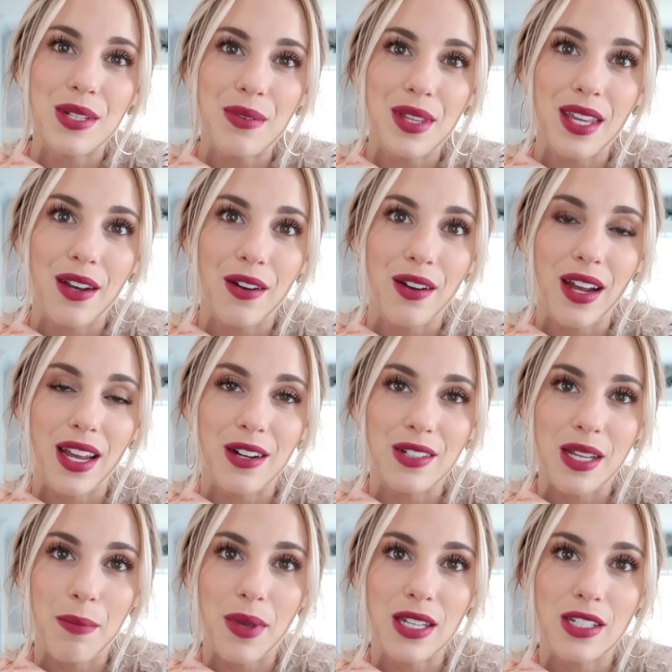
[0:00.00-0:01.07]
Do with her and
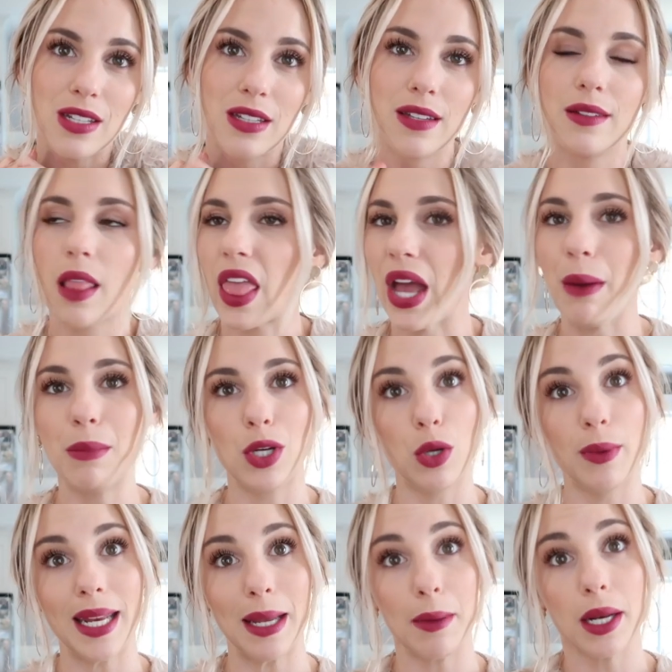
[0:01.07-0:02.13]
her tummy. How
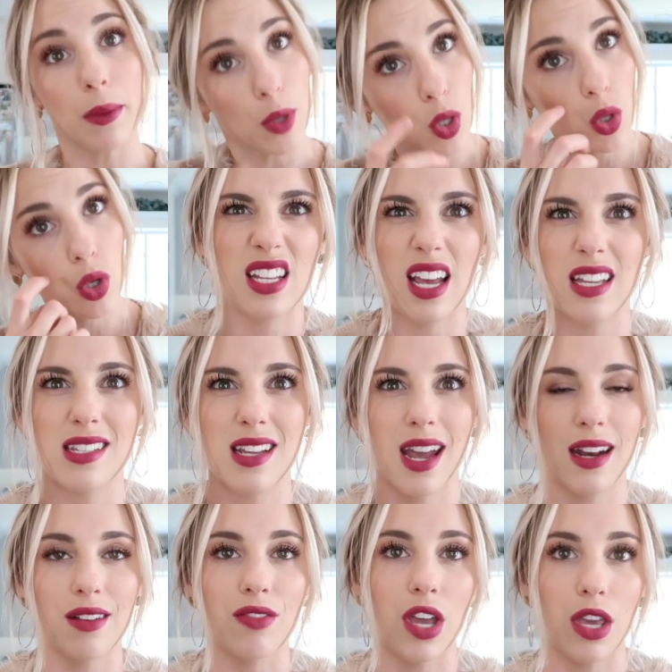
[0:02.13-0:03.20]
many would even know? Has
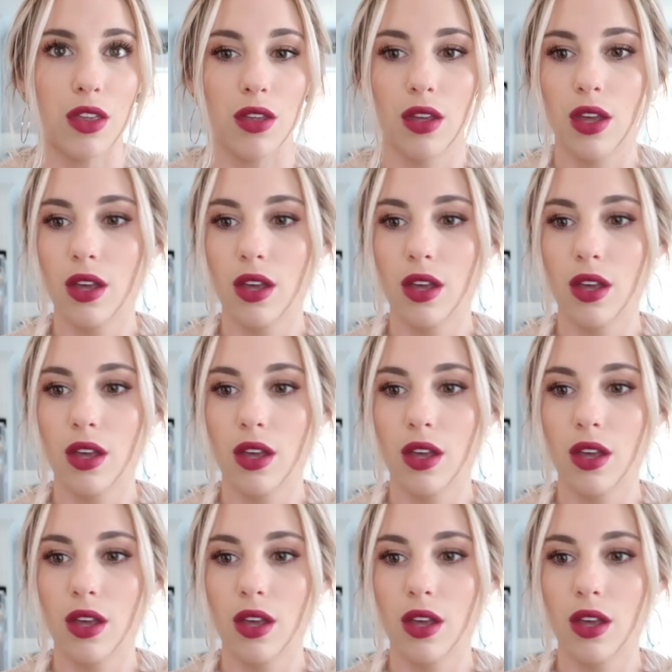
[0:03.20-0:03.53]
kind of like...